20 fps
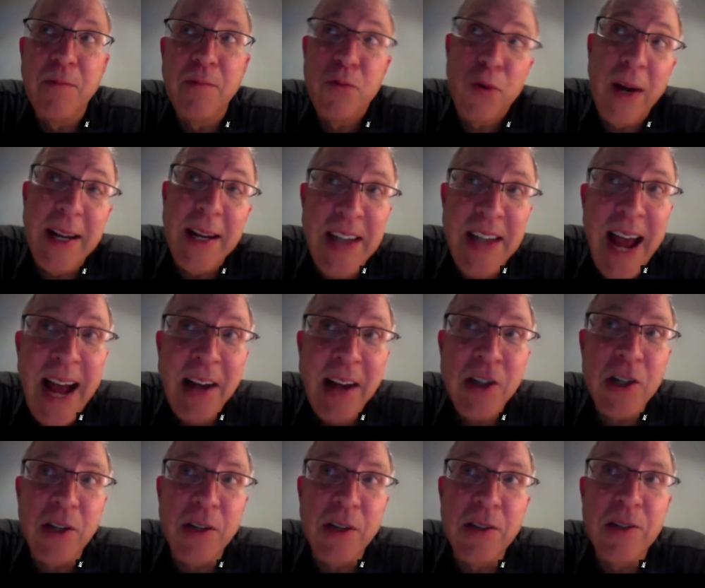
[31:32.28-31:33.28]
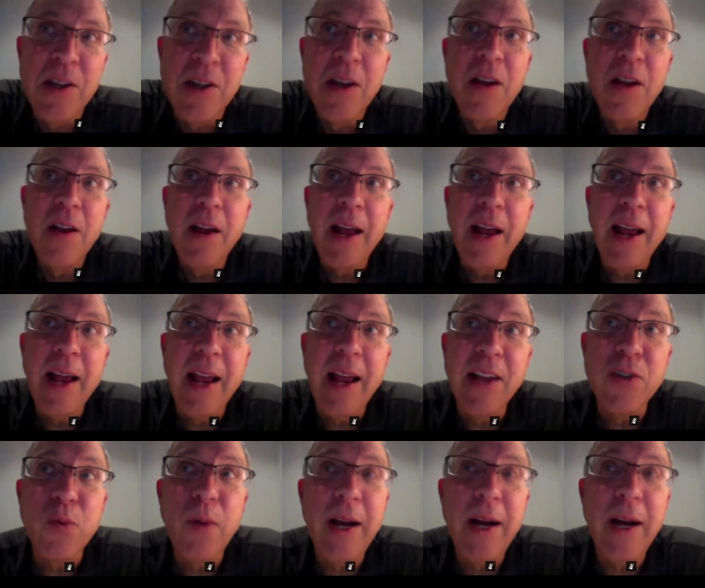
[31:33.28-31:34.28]
transactions,
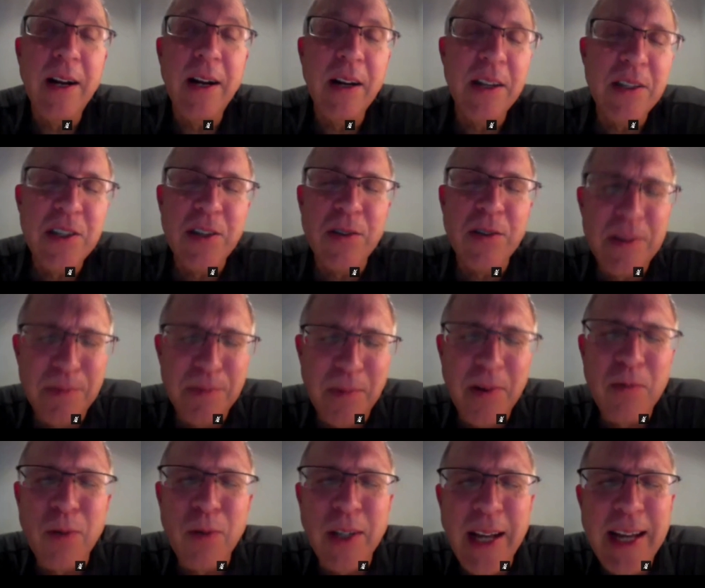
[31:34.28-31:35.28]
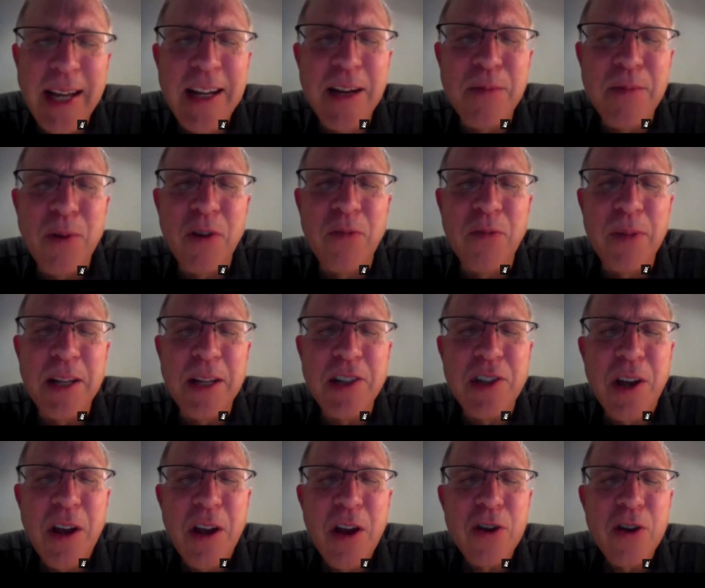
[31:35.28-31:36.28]
as well as there's related
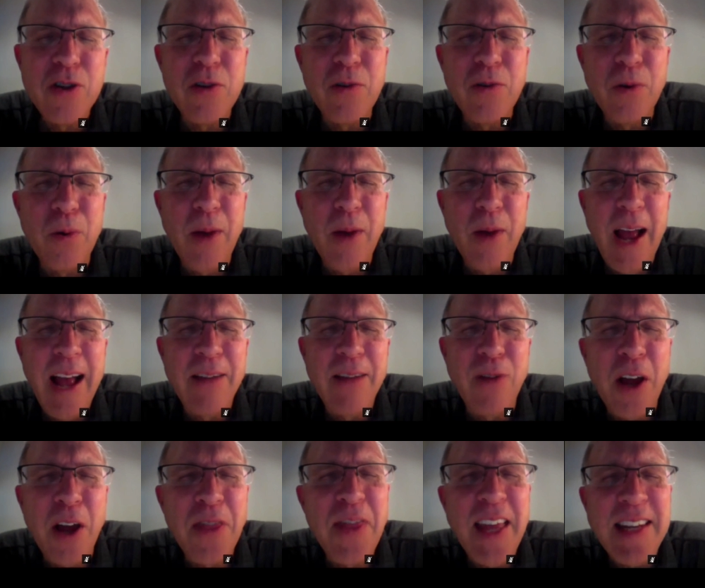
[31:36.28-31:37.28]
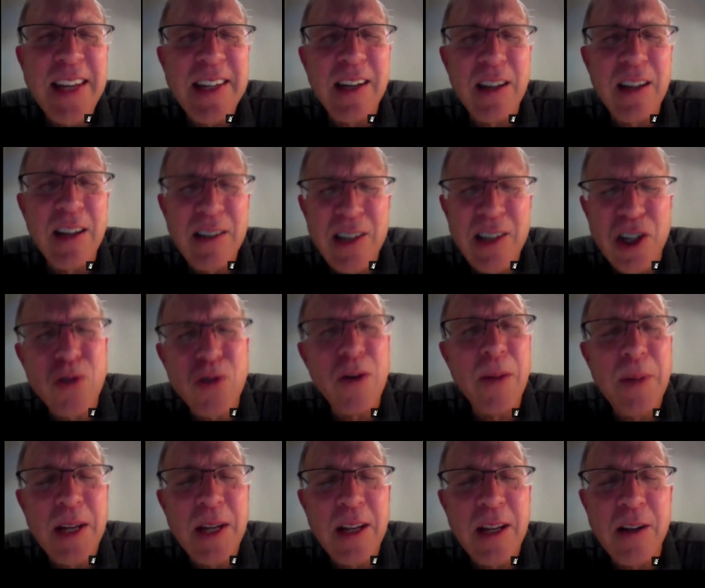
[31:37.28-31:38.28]
movements to have
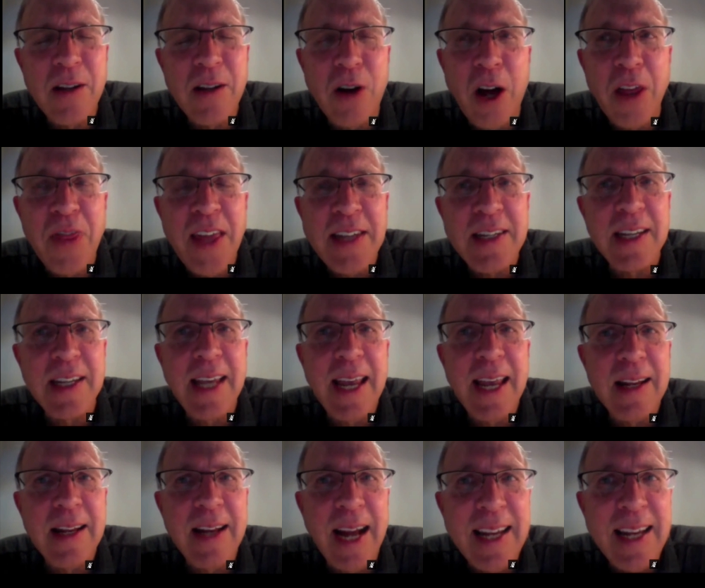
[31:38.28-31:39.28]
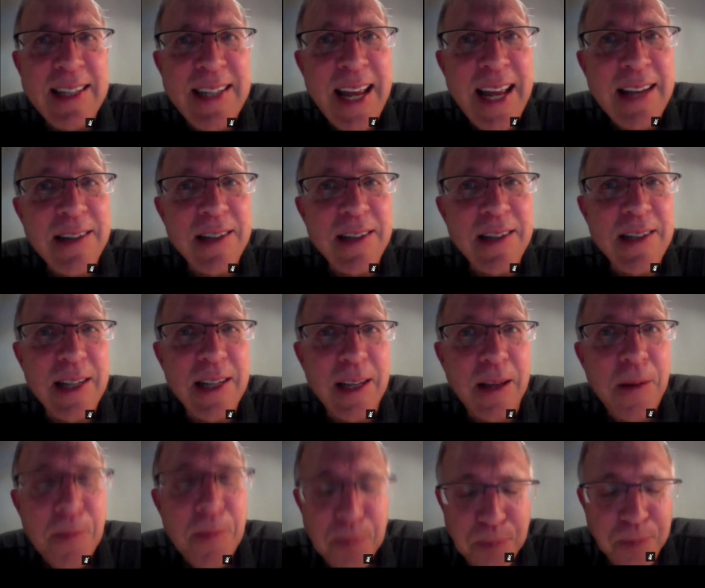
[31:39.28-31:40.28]
distributed authenticated identity,
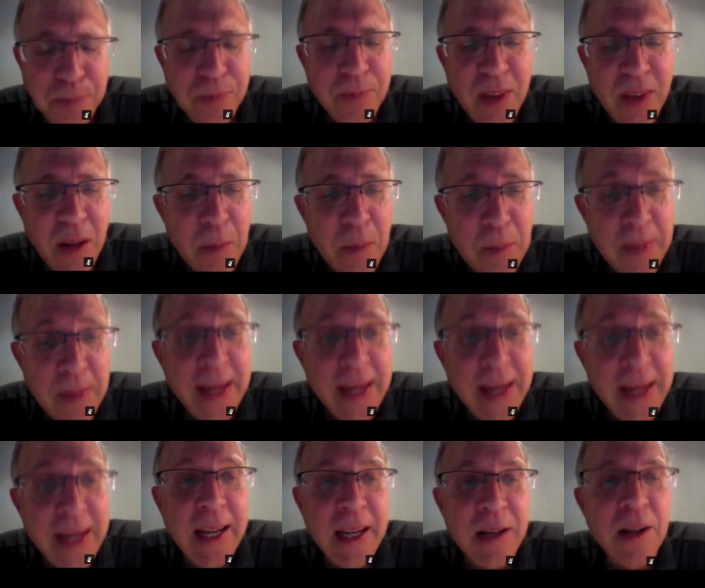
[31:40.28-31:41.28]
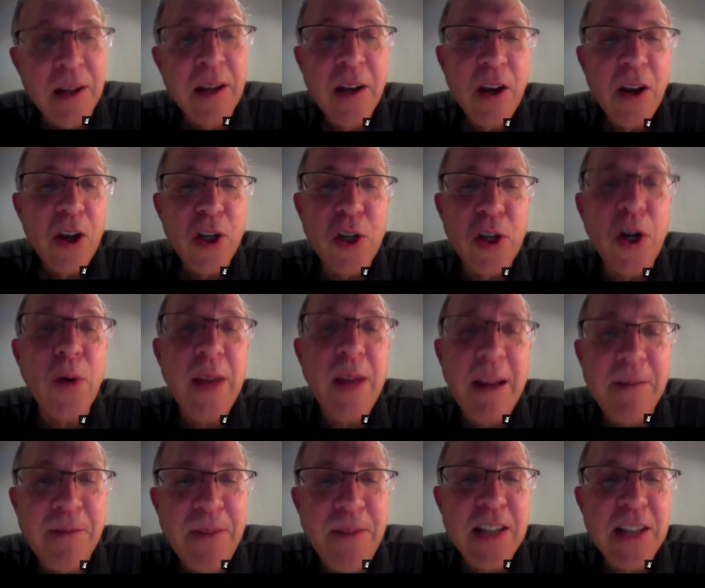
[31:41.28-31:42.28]
meaning you don't
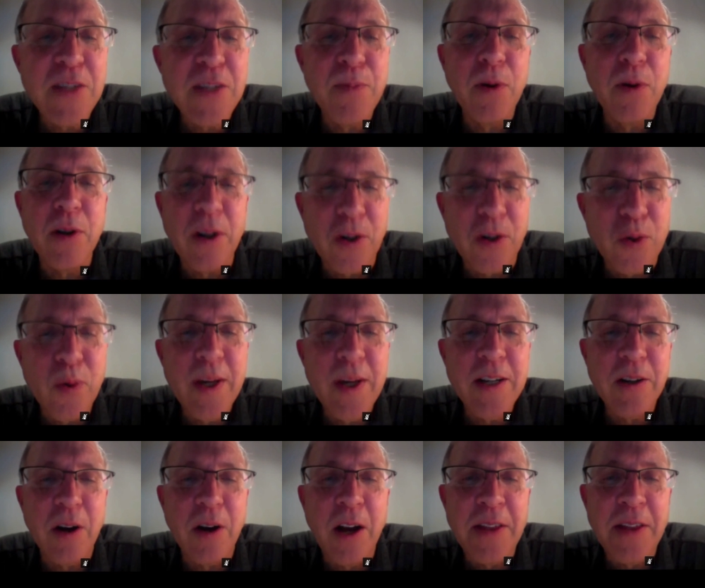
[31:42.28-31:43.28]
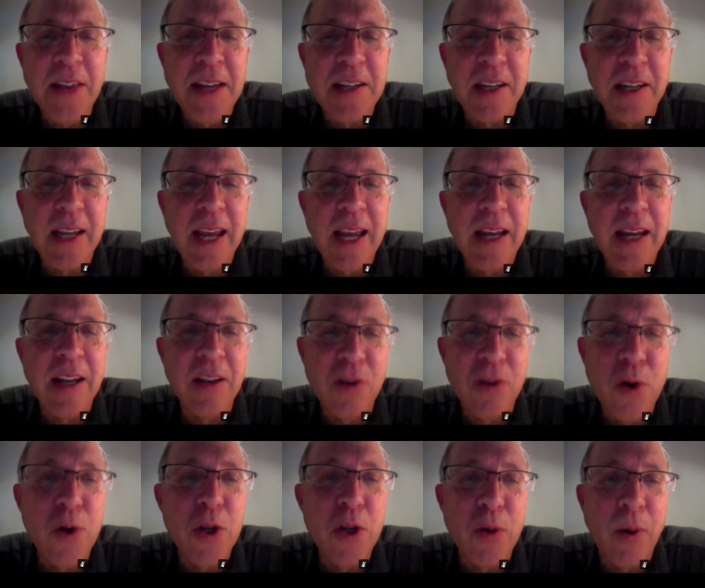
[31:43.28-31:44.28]
have Facebook or Twitter authenticating
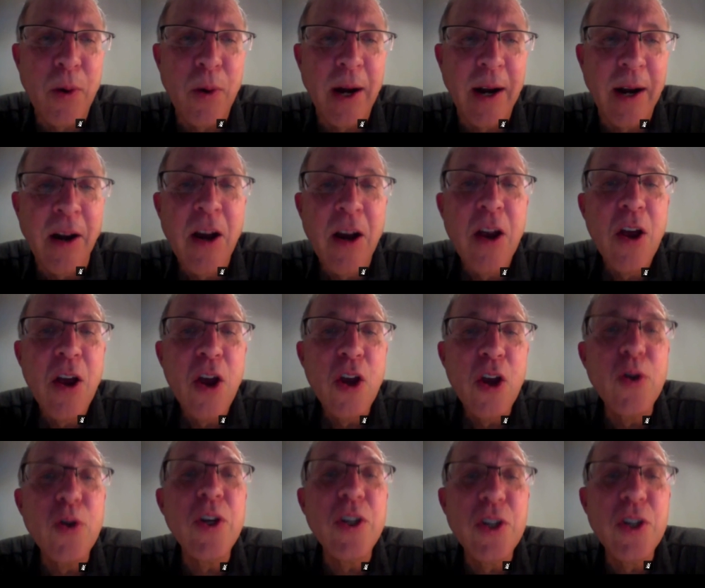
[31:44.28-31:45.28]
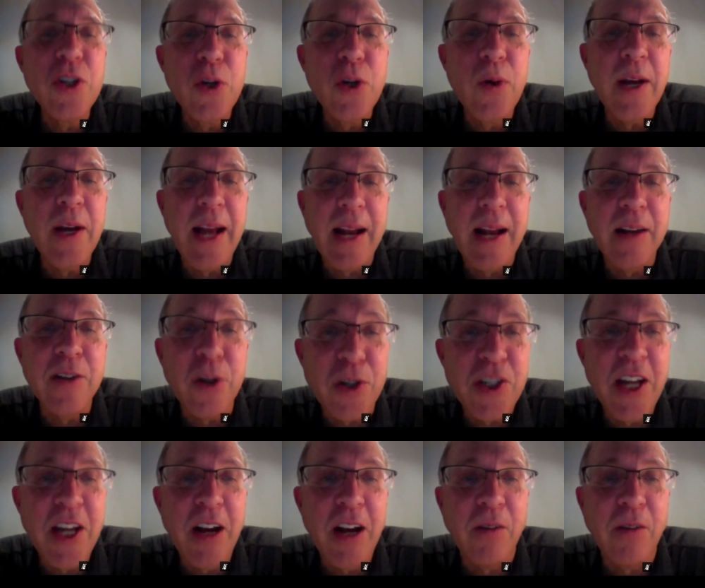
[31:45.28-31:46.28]
who you are. You can do it
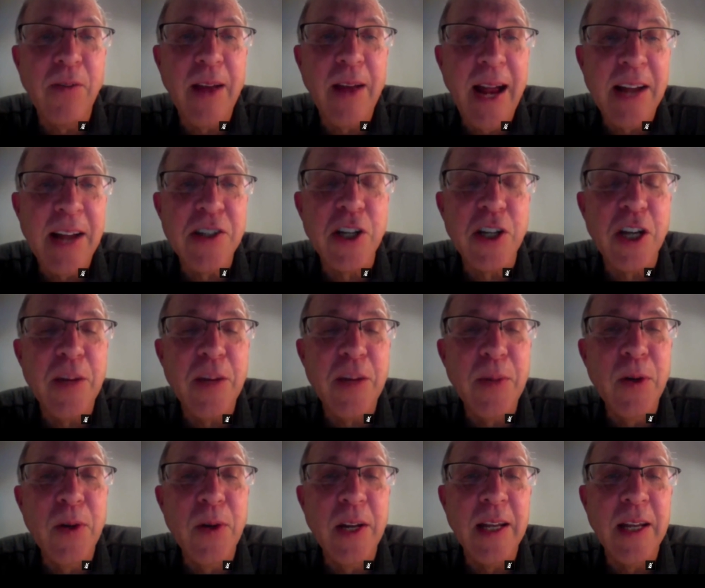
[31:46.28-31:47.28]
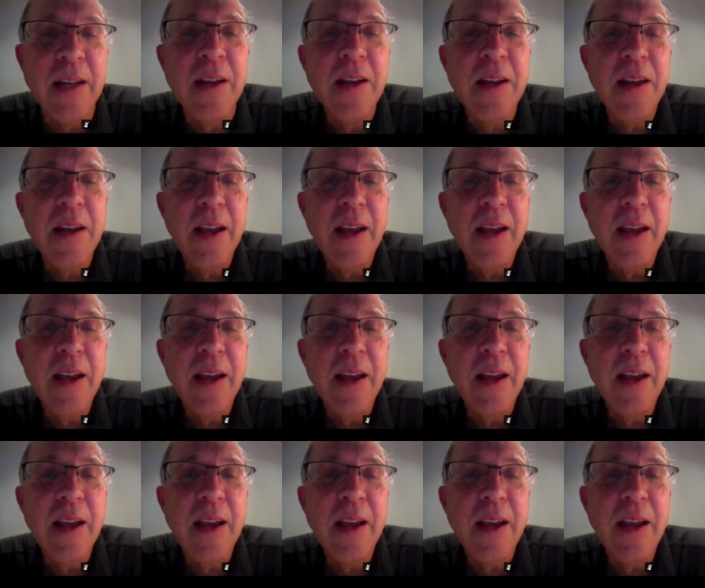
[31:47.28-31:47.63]
yourself as a community